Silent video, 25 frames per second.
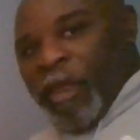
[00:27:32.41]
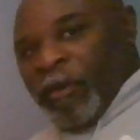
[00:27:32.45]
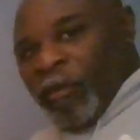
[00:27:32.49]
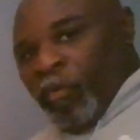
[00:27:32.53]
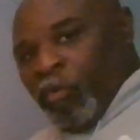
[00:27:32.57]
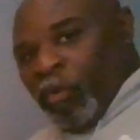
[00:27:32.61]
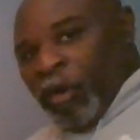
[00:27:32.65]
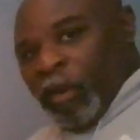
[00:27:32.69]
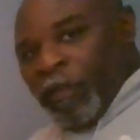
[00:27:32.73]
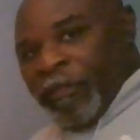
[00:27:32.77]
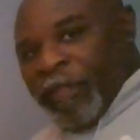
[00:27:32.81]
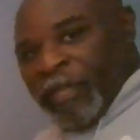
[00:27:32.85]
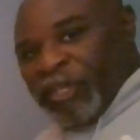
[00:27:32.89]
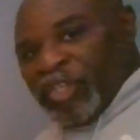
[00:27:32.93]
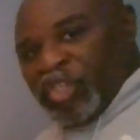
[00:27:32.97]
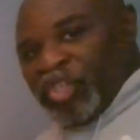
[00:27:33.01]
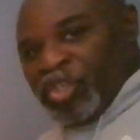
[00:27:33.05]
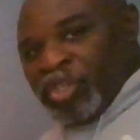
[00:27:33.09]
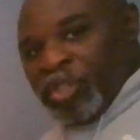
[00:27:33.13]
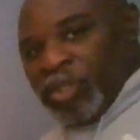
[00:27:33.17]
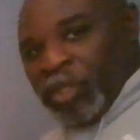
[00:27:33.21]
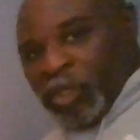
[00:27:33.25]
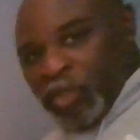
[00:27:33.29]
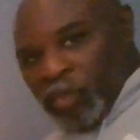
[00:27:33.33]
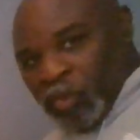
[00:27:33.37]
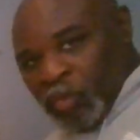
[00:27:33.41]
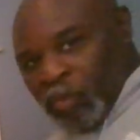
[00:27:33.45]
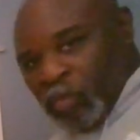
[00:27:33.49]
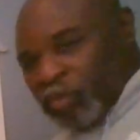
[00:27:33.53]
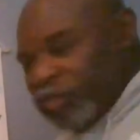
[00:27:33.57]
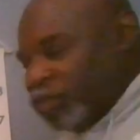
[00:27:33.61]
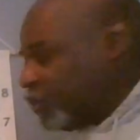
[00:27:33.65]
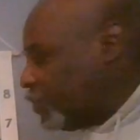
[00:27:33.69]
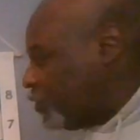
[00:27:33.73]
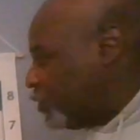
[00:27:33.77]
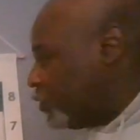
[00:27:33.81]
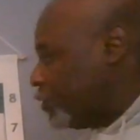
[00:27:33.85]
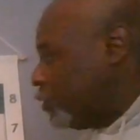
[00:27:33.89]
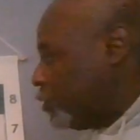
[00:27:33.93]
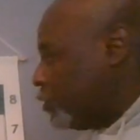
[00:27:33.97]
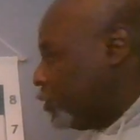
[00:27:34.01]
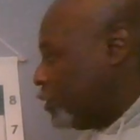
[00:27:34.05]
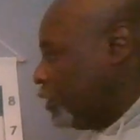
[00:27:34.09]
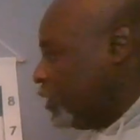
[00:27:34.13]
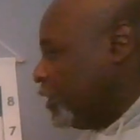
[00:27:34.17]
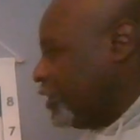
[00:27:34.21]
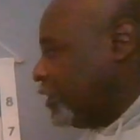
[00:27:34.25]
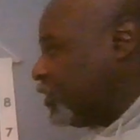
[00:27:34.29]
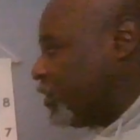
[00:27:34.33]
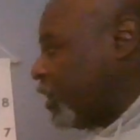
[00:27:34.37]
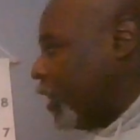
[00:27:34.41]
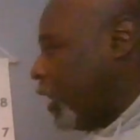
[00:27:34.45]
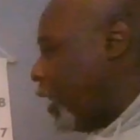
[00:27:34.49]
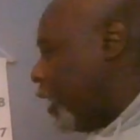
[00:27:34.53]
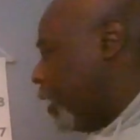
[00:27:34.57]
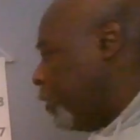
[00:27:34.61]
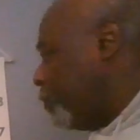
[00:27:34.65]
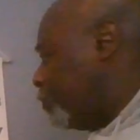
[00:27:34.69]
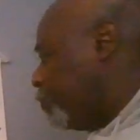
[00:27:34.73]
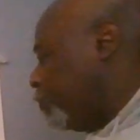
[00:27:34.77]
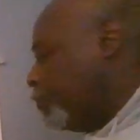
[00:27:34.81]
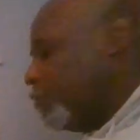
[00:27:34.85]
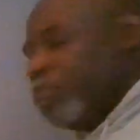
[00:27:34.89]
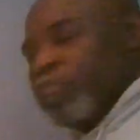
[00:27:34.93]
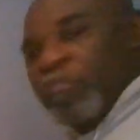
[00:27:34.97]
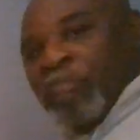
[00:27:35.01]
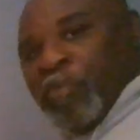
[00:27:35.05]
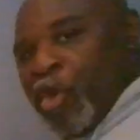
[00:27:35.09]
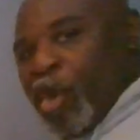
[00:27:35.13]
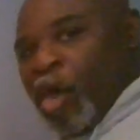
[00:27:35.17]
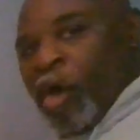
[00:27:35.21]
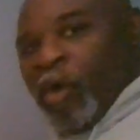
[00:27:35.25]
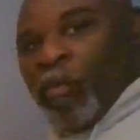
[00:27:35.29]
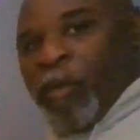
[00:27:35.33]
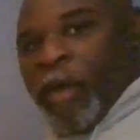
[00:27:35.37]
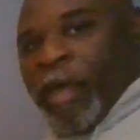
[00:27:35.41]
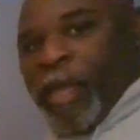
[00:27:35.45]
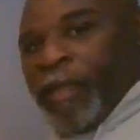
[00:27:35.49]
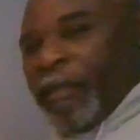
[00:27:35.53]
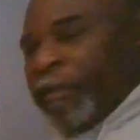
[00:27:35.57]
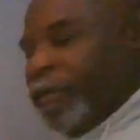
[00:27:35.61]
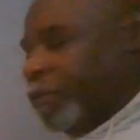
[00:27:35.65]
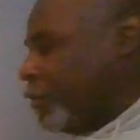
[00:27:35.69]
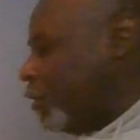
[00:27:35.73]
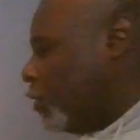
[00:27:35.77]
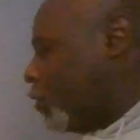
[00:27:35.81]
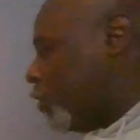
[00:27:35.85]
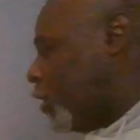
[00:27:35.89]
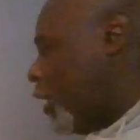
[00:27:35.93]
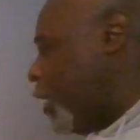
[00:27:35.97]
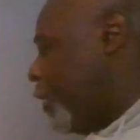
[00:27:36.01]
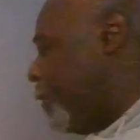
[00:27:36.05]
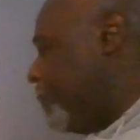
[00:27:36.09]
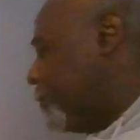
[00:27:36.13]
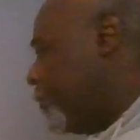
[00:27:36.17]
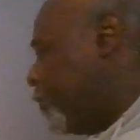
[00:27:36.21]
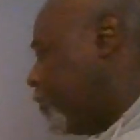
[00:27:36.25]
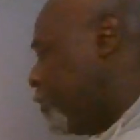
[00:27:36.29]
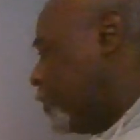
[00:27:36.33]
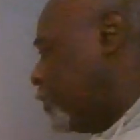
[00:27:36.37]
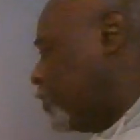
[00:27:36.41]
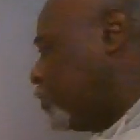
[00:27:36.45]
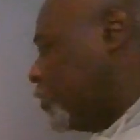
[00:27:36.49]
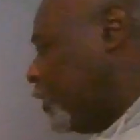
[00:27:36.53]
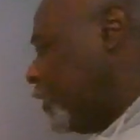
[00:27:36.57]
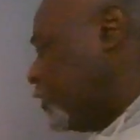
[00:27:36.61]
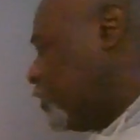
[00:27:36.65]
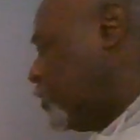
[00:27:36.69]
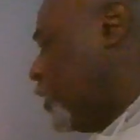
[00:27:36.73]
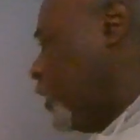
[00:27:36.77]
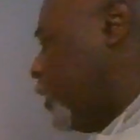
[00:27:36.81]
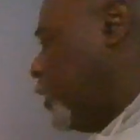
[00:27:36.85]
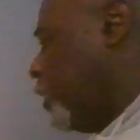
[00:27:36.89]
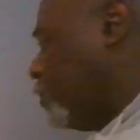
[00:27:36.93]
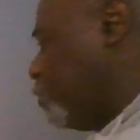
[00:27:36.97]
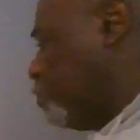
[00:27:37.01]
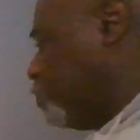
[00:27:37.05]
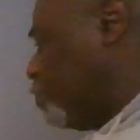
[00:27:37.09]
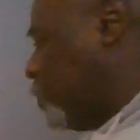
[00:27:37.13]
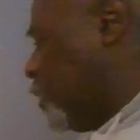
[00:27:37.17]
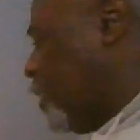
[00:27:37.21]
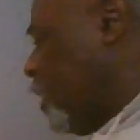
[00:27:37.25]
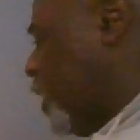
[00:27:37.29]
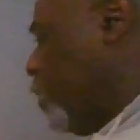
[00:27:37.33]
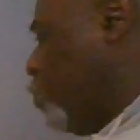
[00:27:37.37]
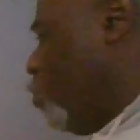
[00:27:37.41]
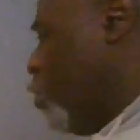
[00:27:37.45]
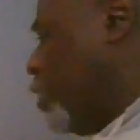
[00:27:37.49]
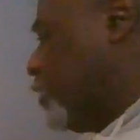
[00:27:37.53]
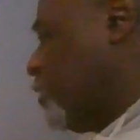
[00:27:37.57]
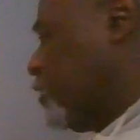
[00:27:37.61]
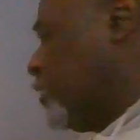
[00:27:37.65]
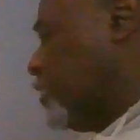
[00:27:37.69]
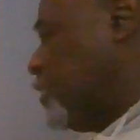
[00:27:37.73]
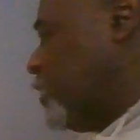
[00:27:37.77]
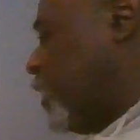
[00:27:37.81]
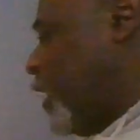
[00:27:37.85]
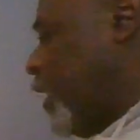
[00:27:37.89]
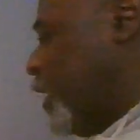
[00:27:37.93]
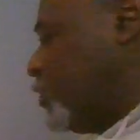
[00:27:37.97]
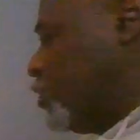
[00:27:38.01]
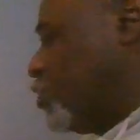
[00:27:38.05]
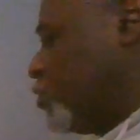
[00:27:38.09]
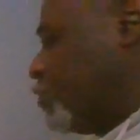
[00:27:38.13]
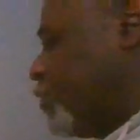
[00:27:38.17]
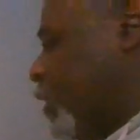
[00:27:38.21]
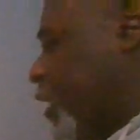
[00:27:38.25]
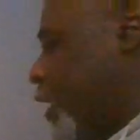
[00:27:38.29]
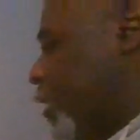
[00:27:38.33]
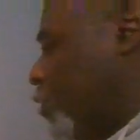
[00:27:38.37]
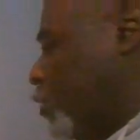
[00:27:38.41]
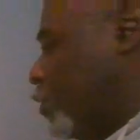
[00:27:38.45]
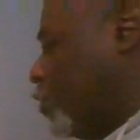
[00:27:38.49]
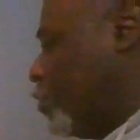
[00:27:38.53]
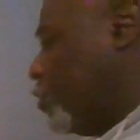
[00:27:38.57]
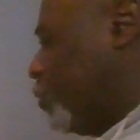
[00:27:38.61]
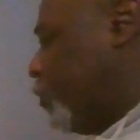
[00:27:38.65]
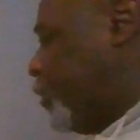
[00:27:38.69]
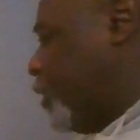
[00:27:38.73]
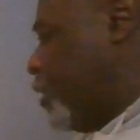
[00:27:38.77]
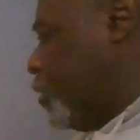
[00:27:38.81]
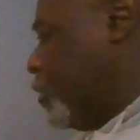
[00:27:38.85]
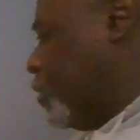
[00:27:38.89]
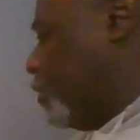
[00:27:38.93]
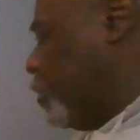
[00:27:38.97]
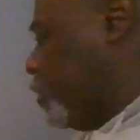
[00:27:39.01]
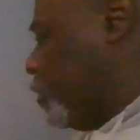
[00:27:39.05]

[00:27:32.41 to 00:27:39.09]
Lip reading: in the world they should lose this game. No way. Okay? So let's say the king wants to dance around a little bit,